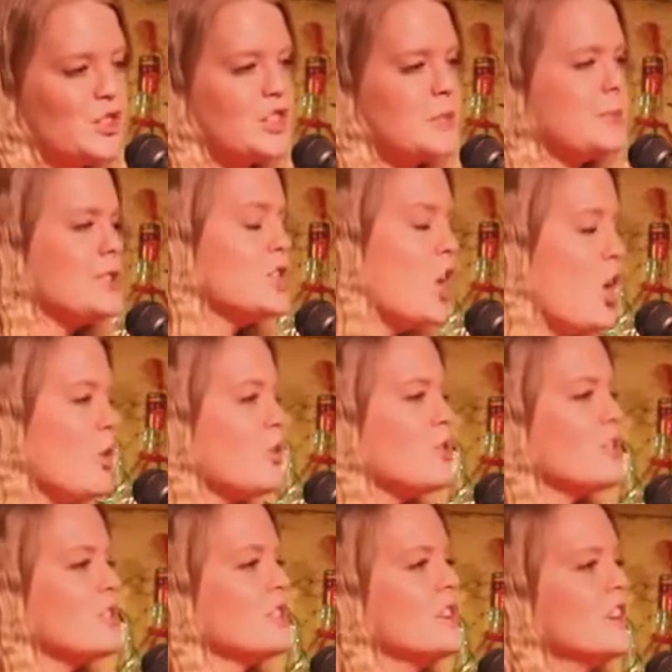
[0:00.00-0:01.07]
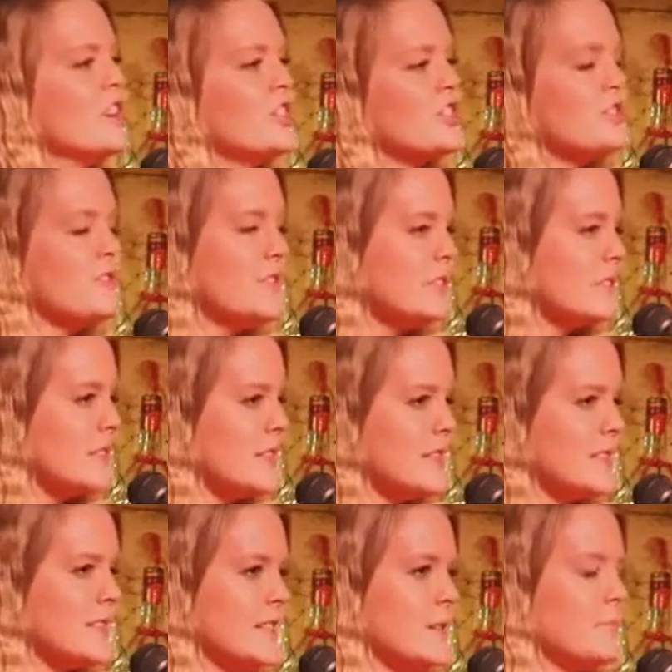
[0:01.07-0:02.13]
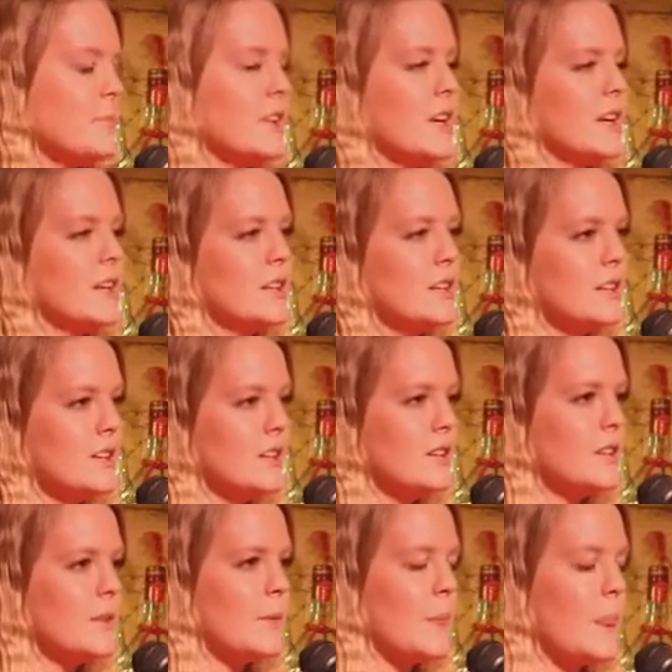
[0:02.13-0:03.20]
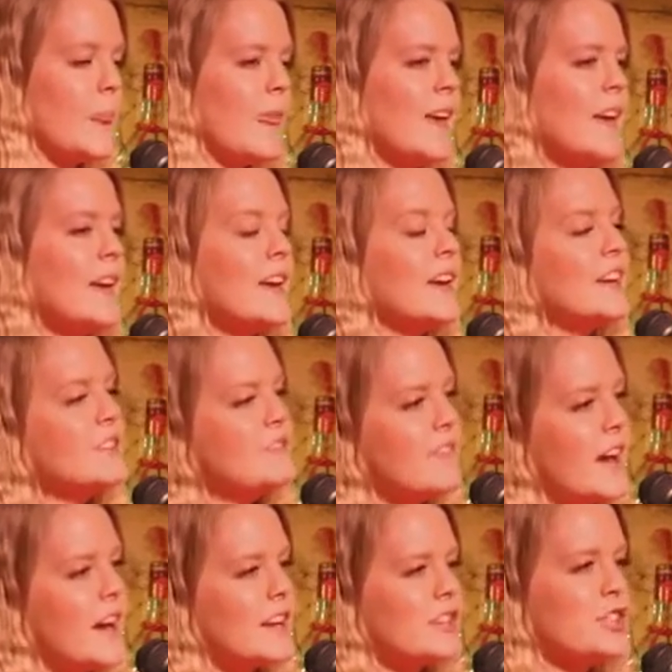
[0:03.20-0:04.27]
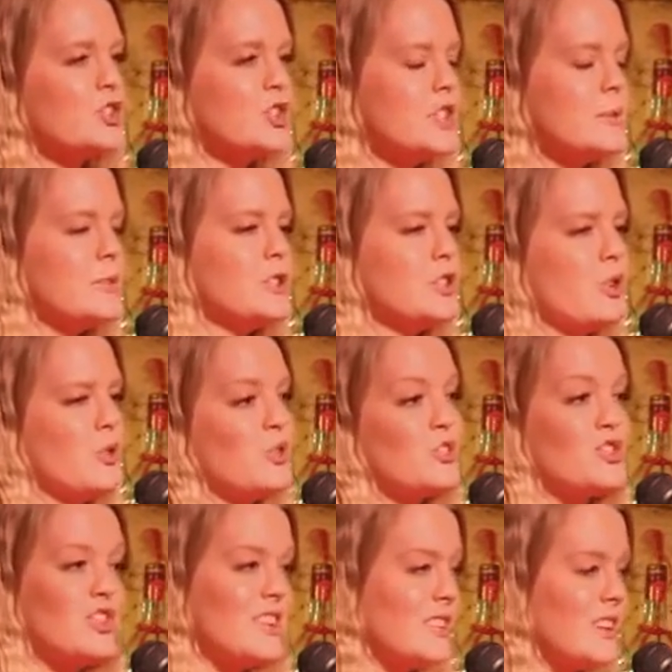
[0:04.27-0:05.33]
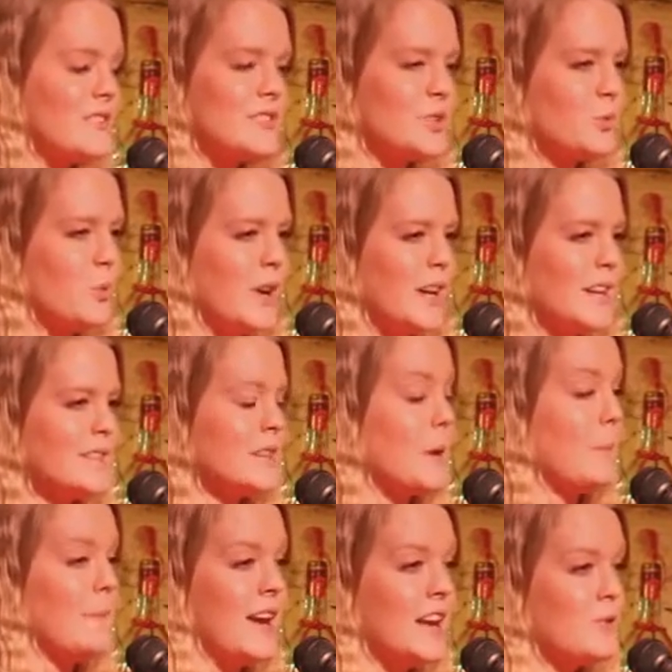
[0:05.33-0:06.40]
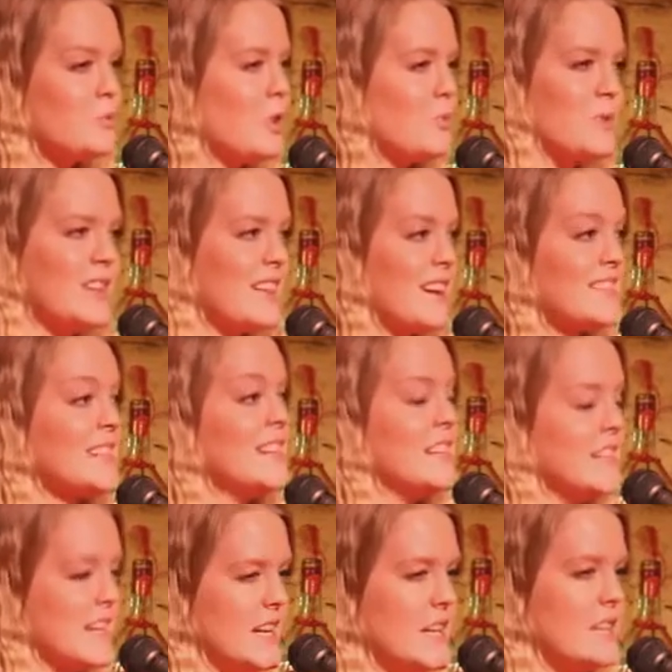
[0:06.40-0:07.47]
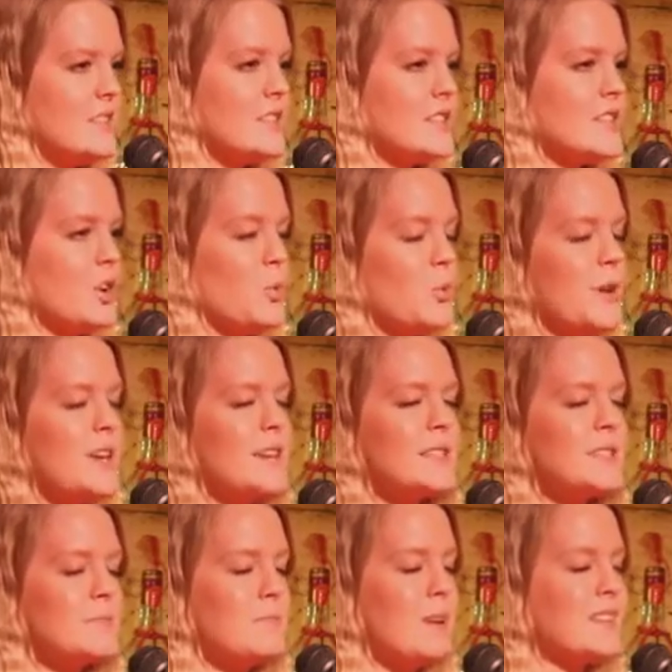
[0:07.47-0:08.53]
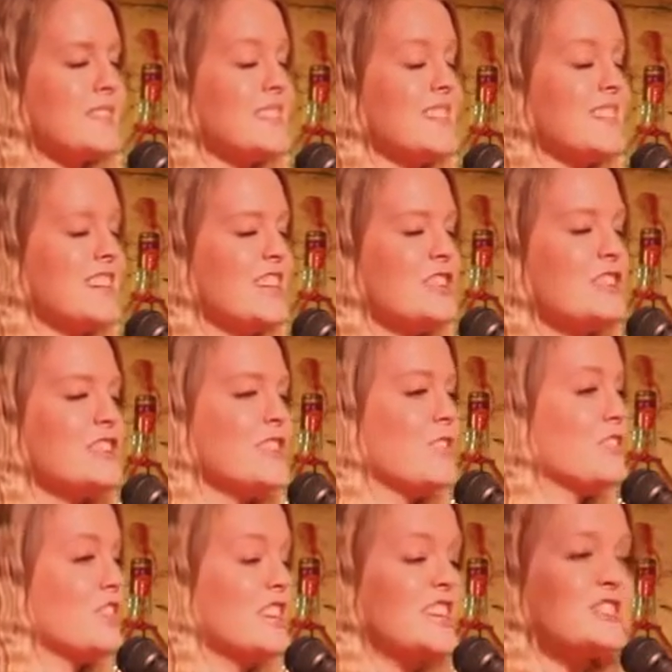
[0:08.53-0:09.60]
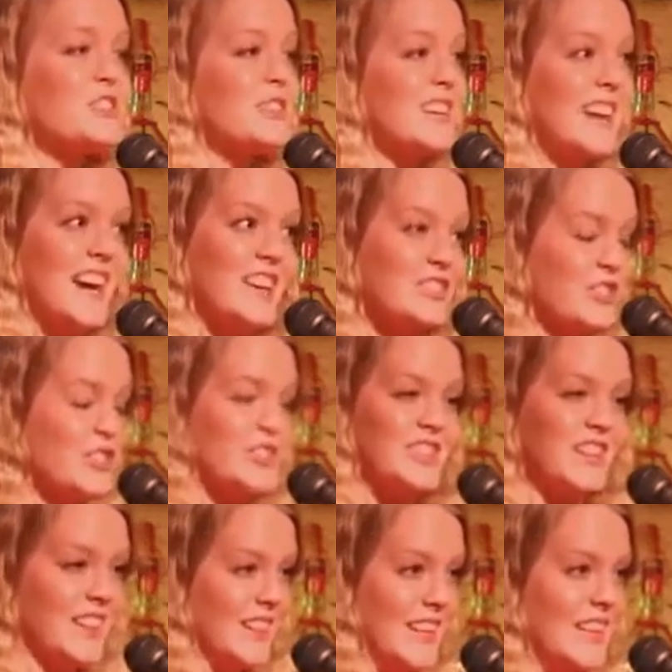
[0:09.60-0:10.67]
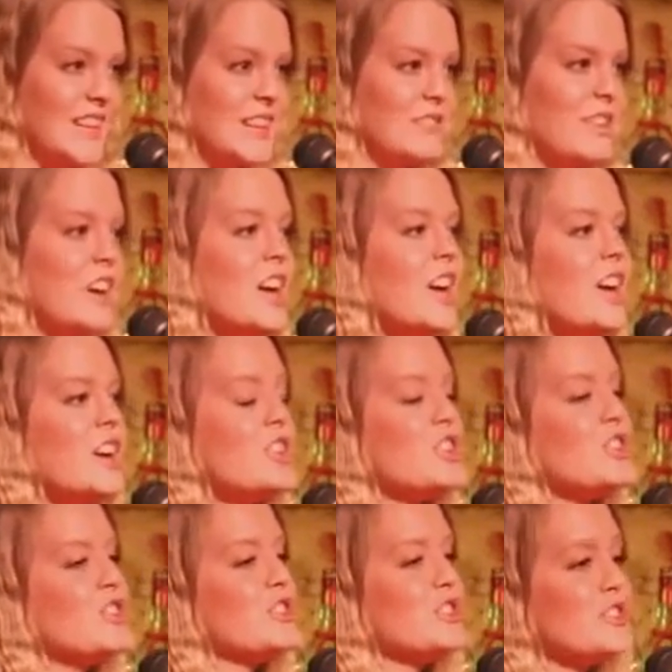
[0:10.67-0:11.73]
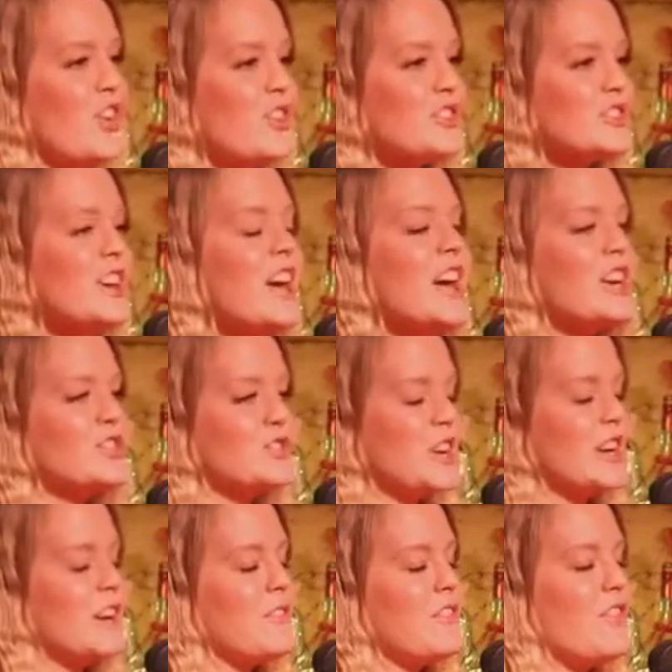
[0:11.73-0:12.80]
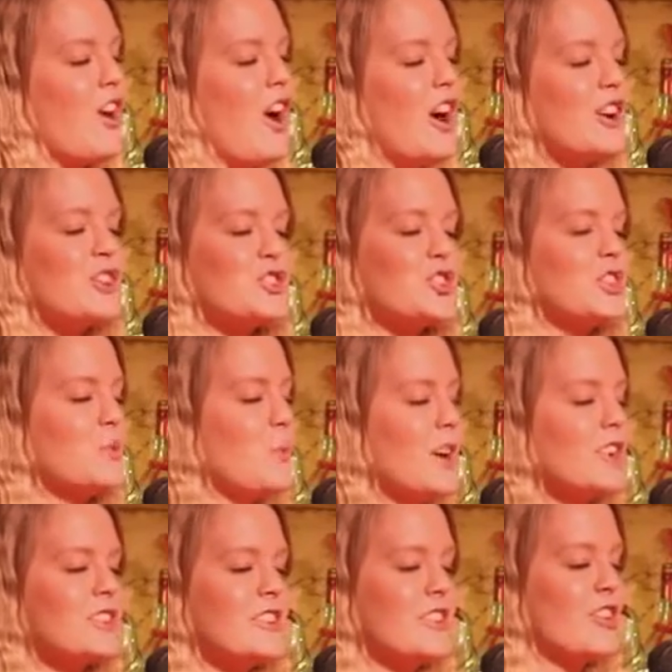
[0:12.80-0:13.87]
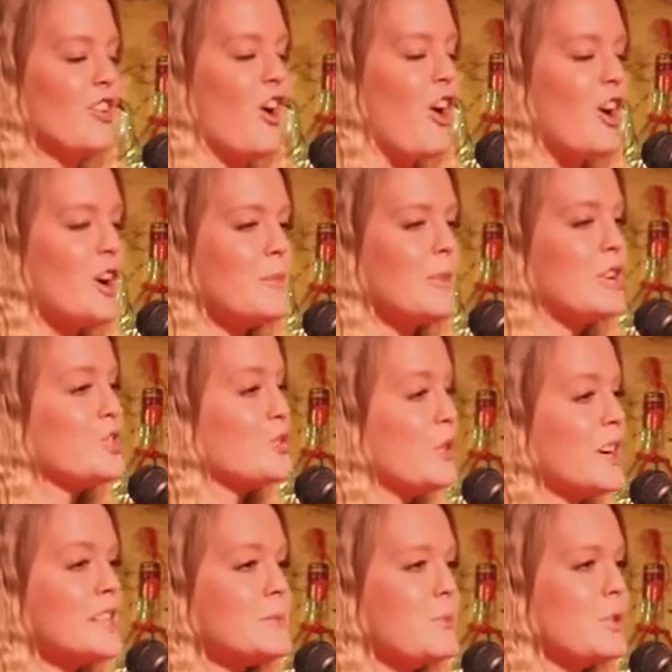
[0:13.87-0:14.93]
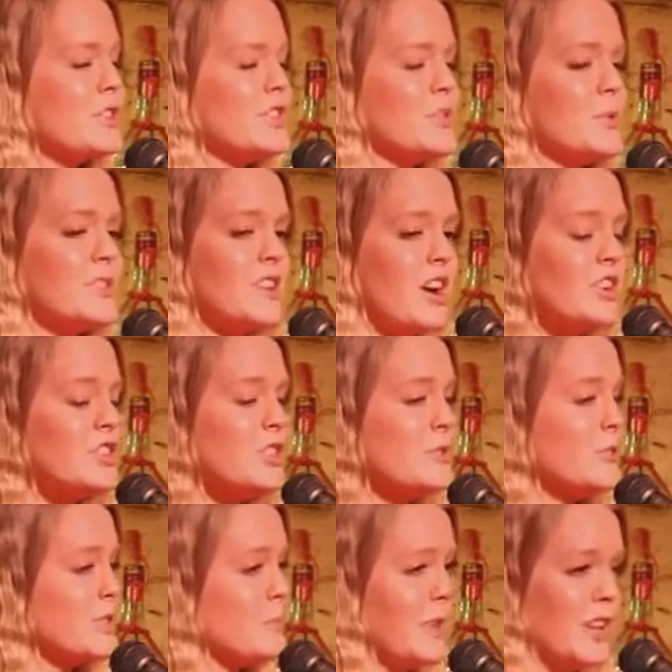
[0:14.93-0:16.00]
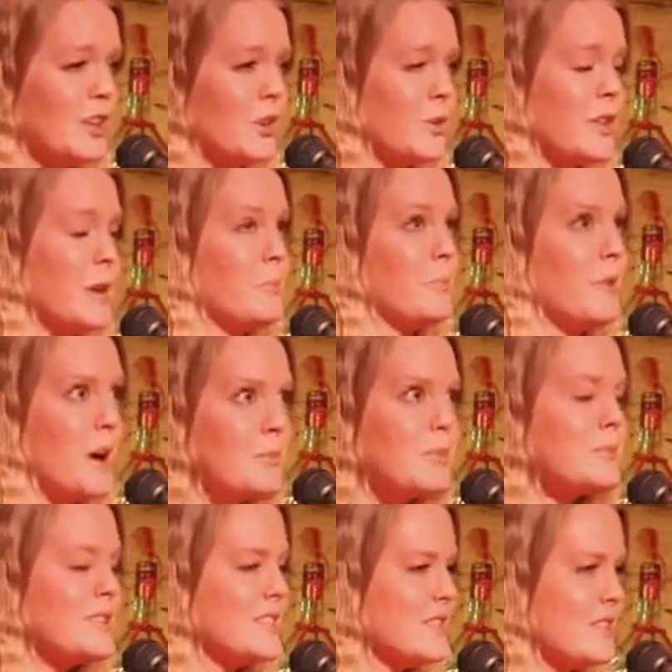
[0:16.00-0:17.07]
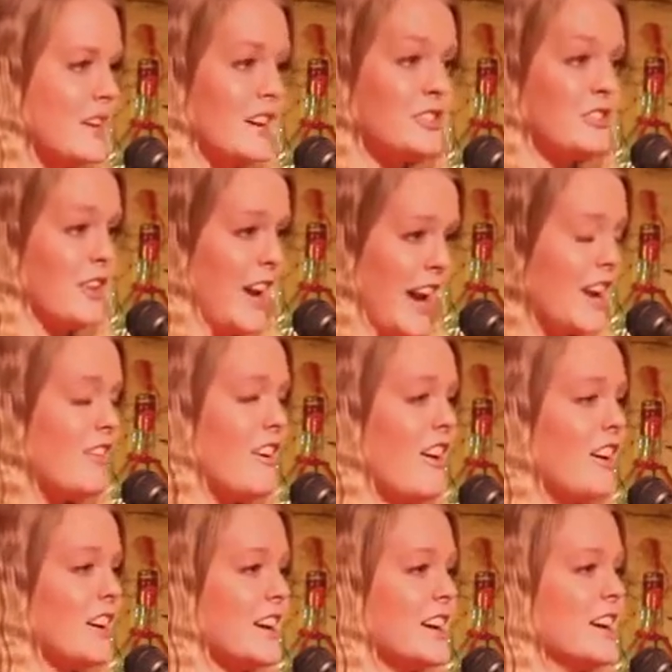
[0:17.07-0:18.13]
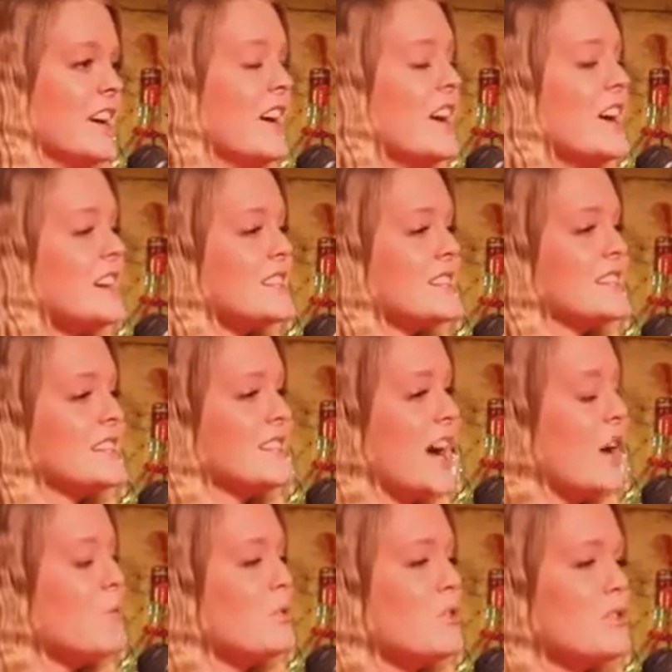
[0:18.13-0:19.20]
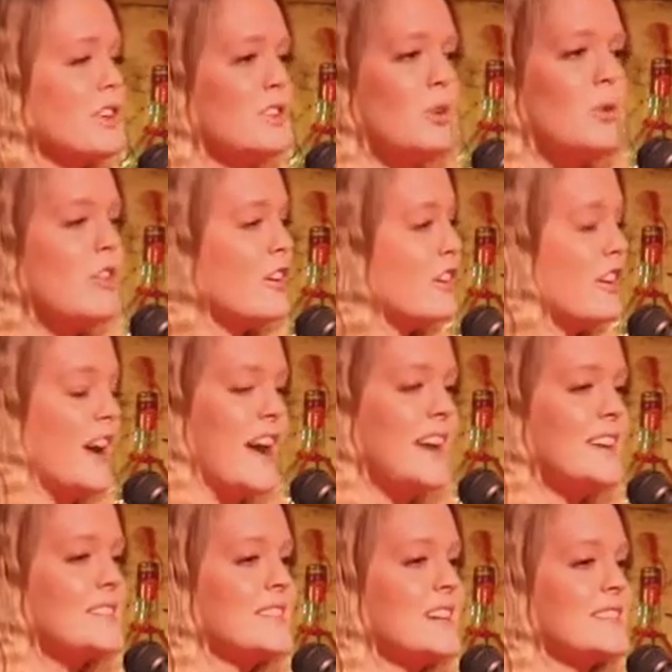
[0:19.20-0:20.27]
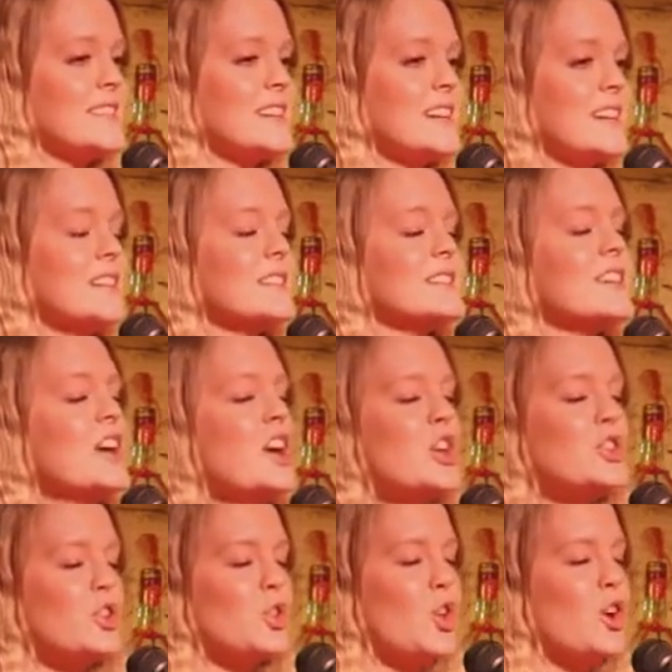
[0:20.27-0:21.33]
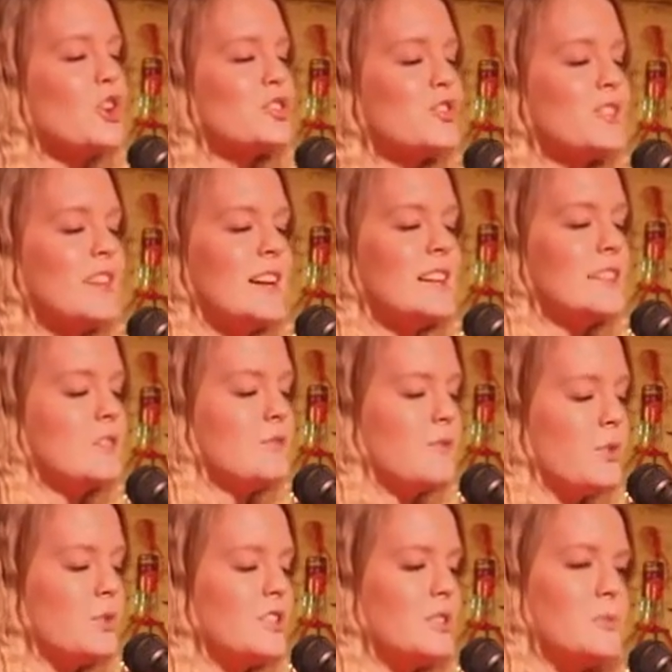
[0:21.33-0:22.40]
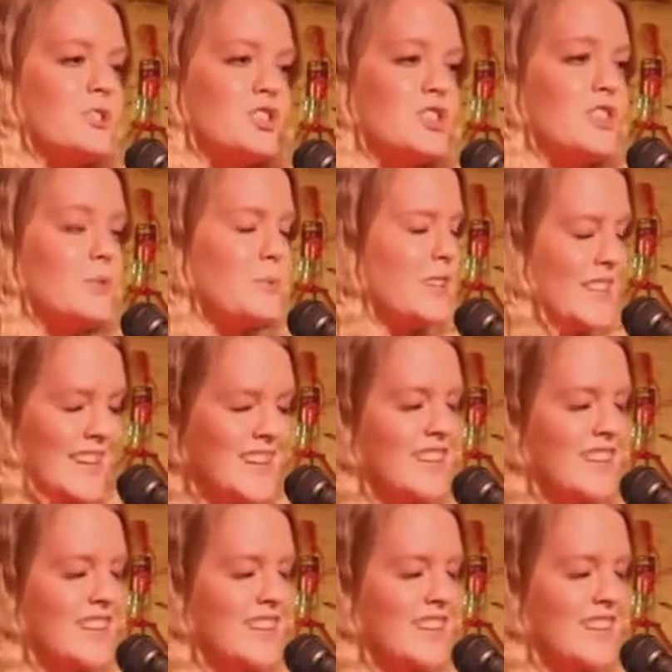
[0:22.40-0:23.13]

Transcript: She's been told she feels things deeply, in fact, she's been told she loves in ways a man won't realize he needs until weeks, months, years after he's already asked her to leave, until the salt is right off of the heart she wears on her arm and transports to his unused pillow that probably still has her hair on it, to the towel that no longer hangs next to his, the laundry that isn't folded when she when